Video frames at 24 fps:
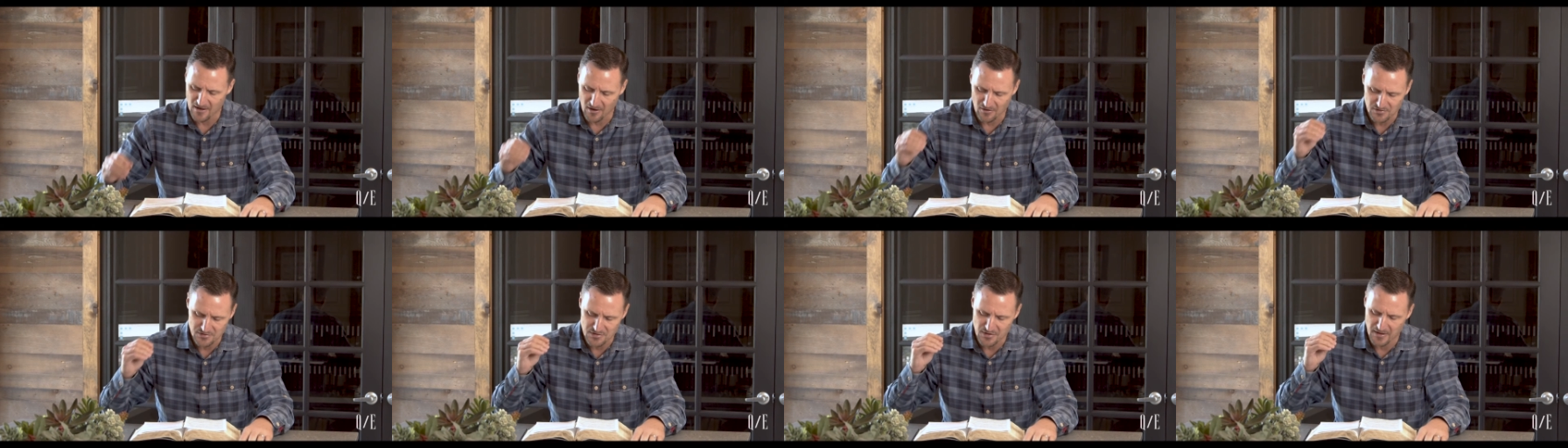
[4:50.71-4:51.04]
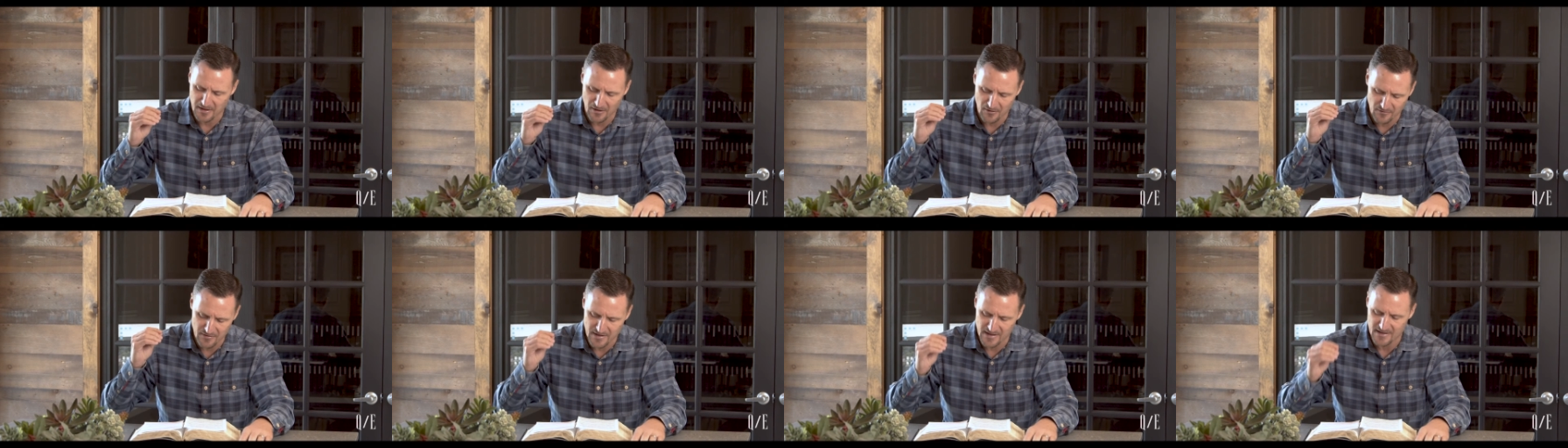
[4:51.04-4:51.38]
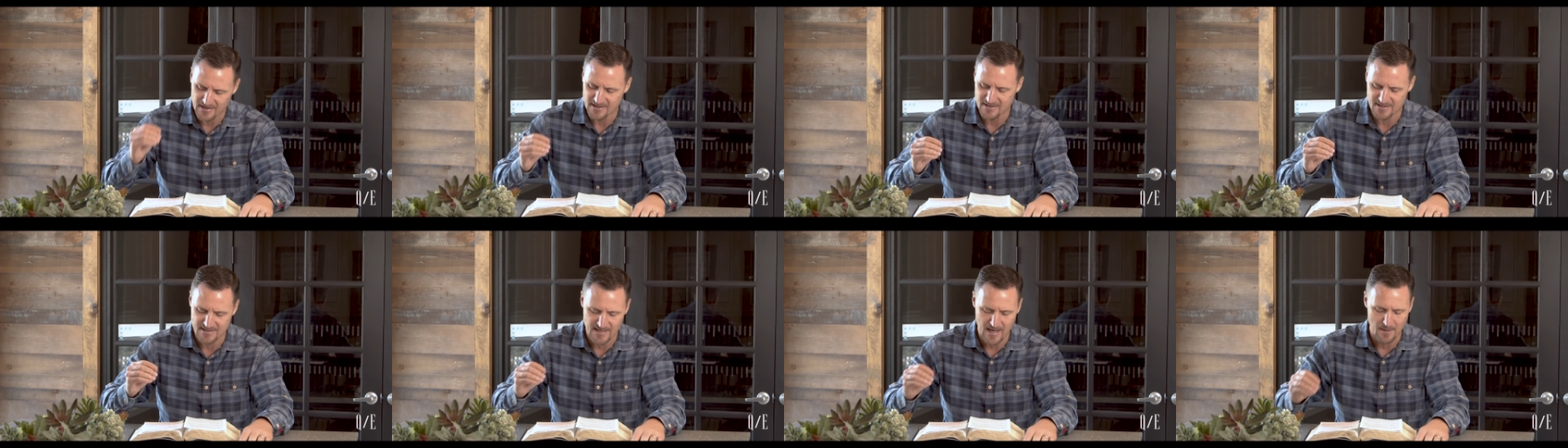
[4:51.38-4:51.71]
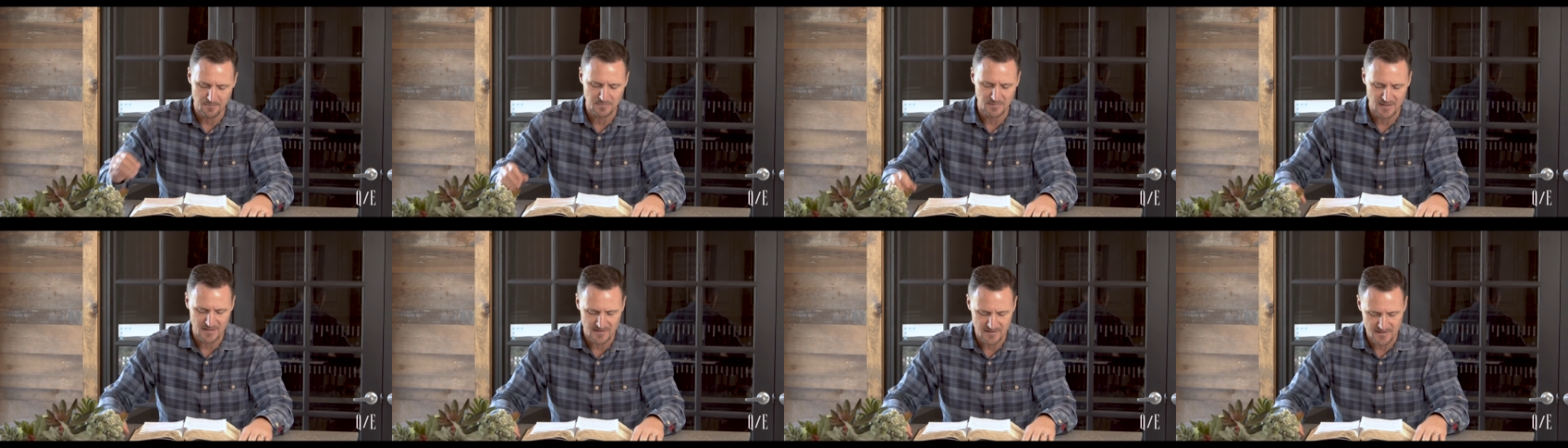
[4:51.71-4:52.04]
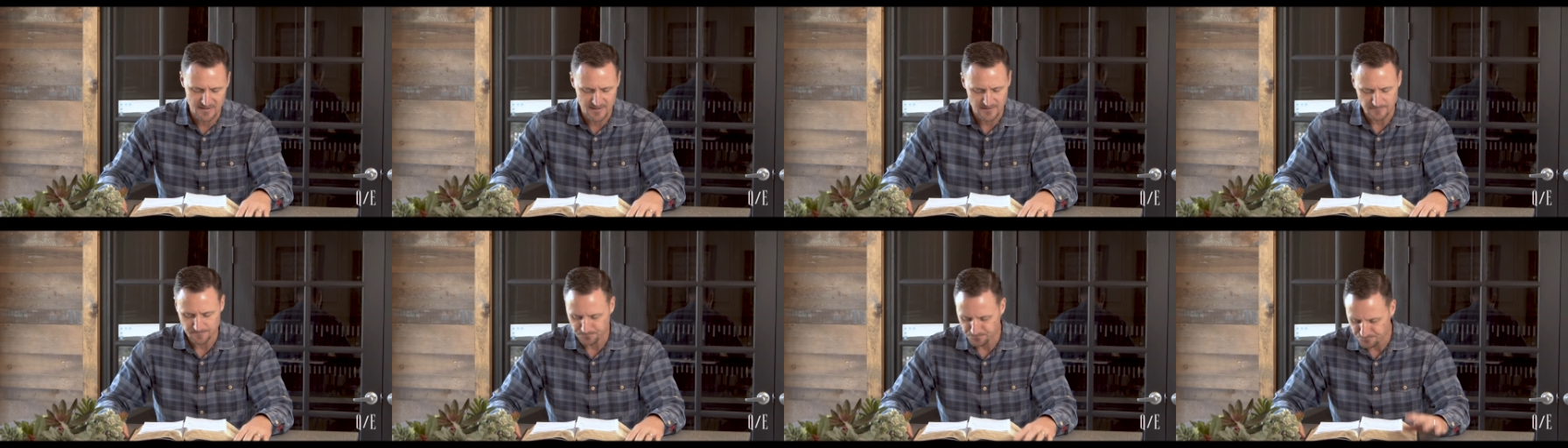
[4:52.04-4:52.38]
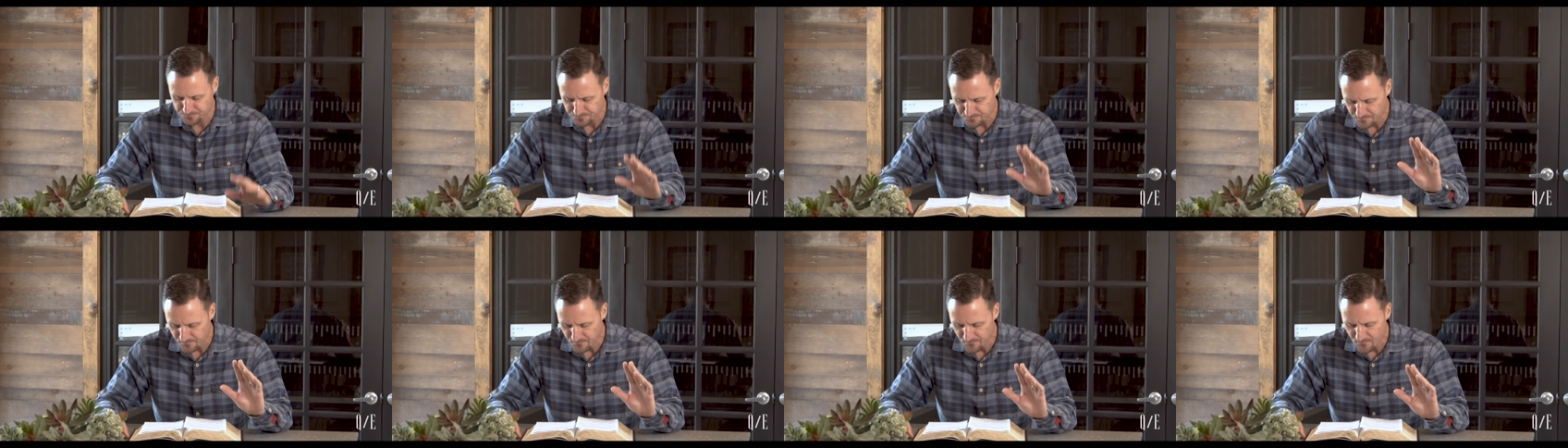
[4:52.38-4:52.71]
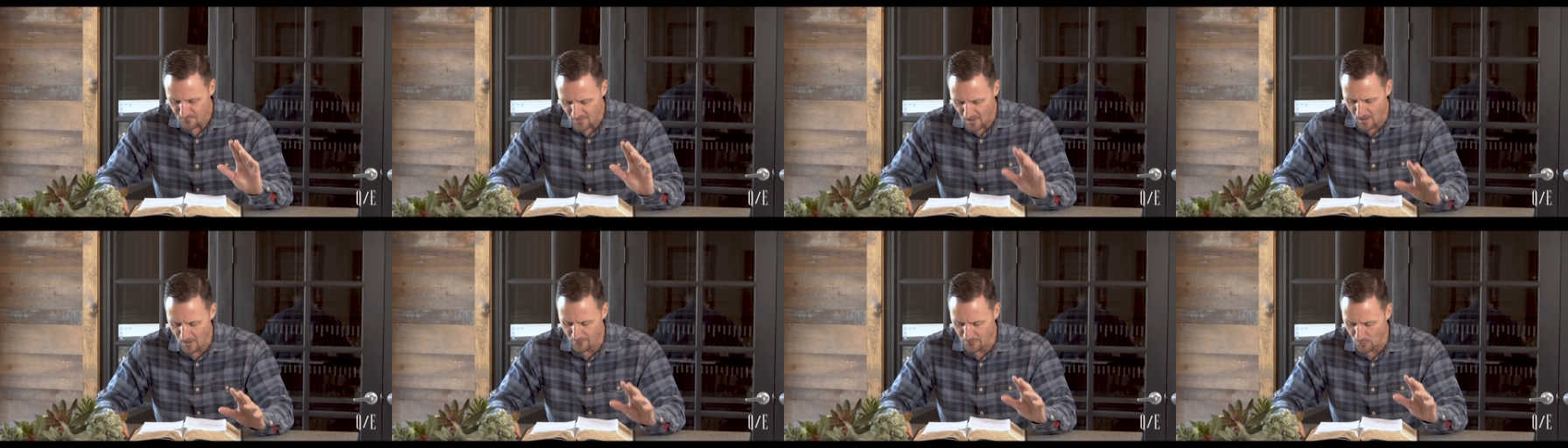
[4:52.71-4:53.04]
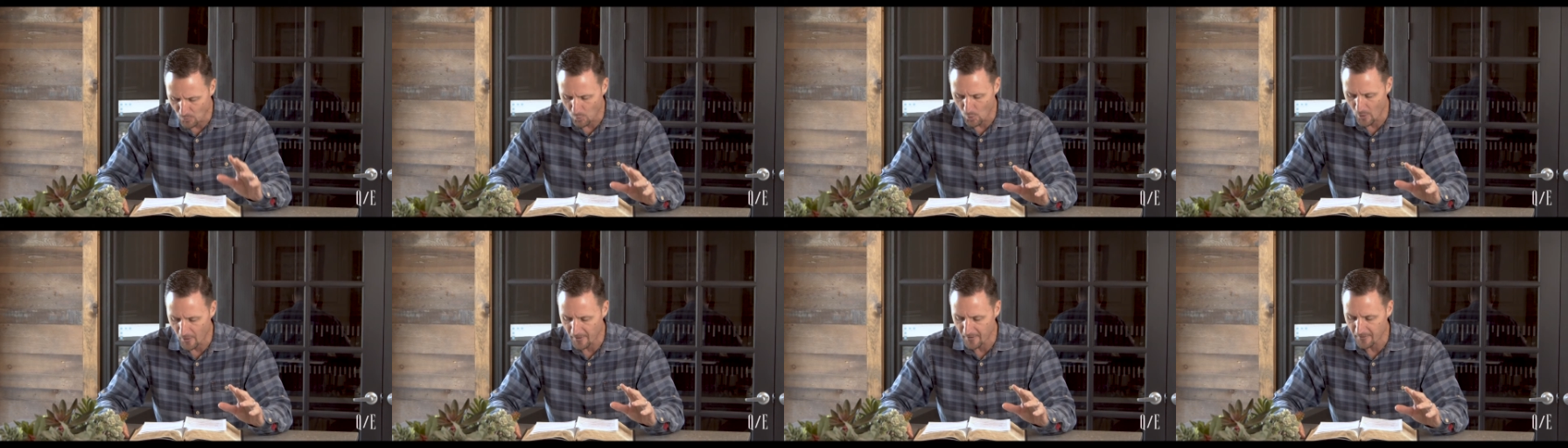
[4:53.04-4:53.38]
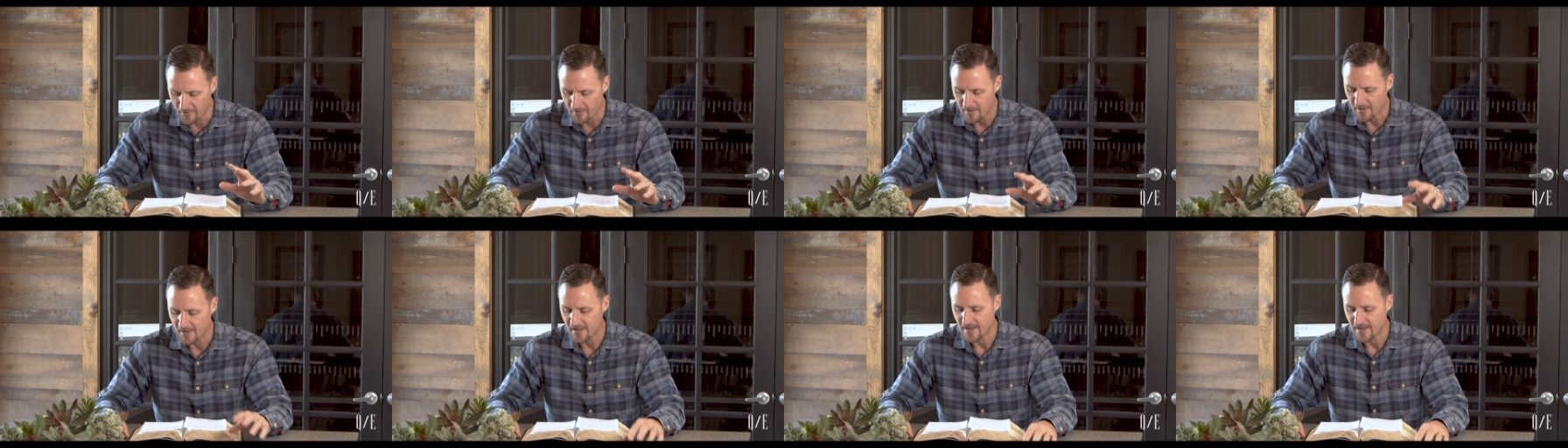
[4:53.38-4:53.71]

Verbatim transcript: also here the acceptance of a warrior.